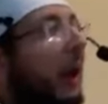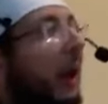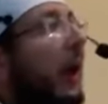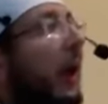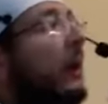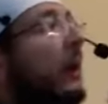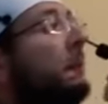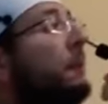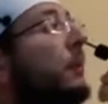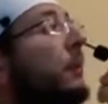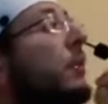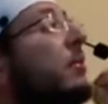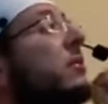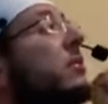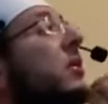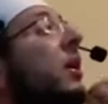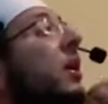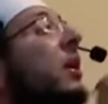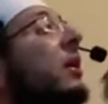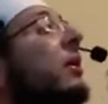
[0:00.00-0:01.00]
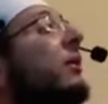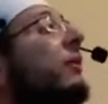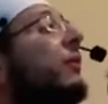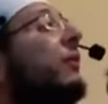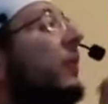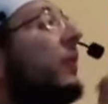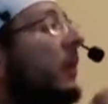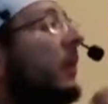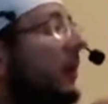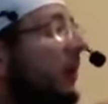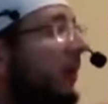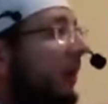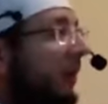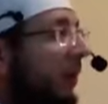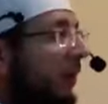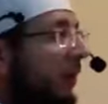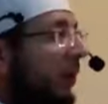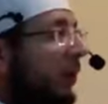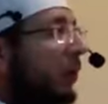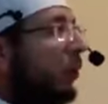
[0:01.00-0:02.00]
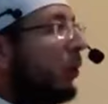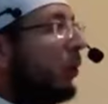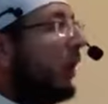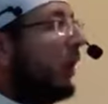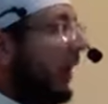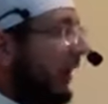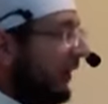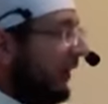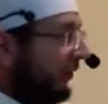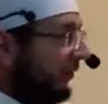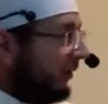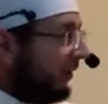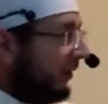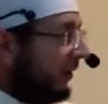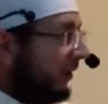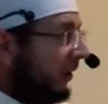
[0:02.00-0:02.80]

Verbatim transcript: and preserve your life.